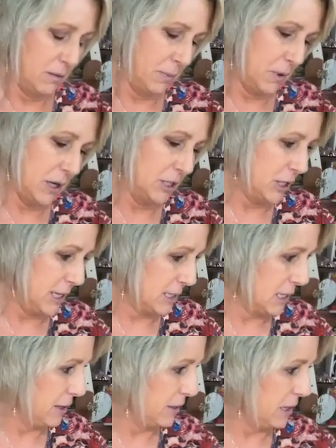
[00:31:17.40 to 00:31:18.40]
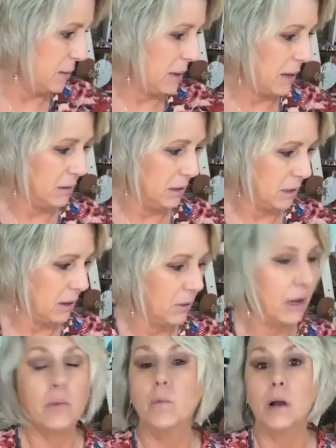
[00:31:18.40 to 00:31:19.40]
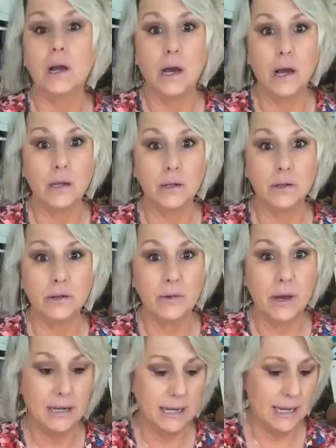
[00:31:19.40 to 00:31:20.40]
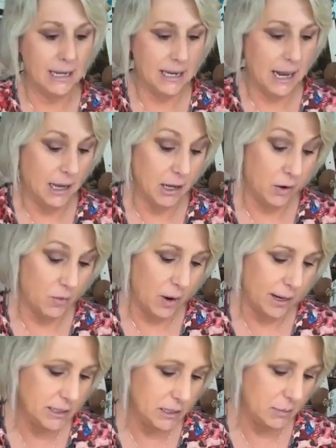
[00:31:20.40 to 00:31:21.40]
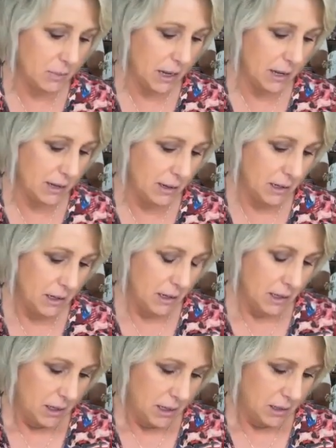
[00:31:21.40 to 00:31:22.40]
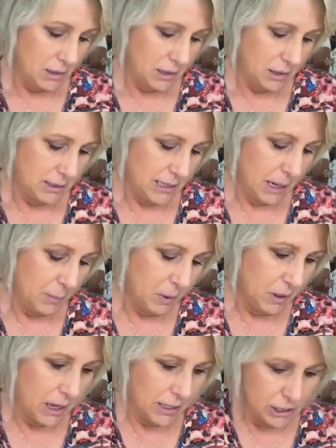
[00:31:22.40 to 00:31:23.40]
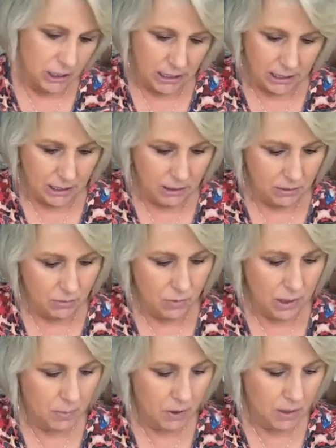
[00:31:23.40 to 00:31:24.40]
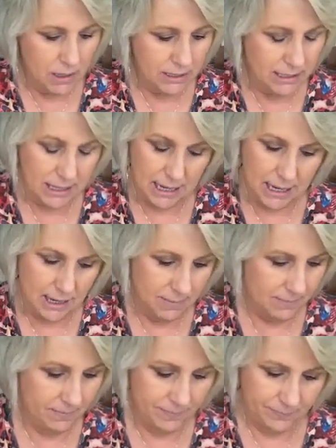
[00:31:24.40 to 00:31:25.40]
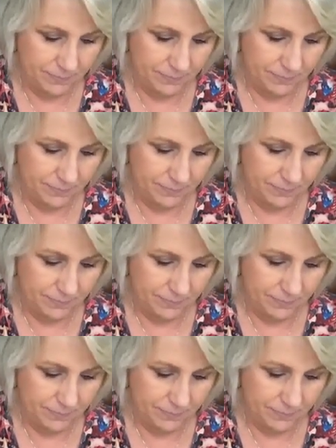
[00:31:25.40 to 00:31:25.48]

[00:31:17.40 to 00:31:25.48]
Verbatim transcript: a project, I'll think about, you know, okay, what color do I need? I go right to my uh, Taperlogy rub-ons and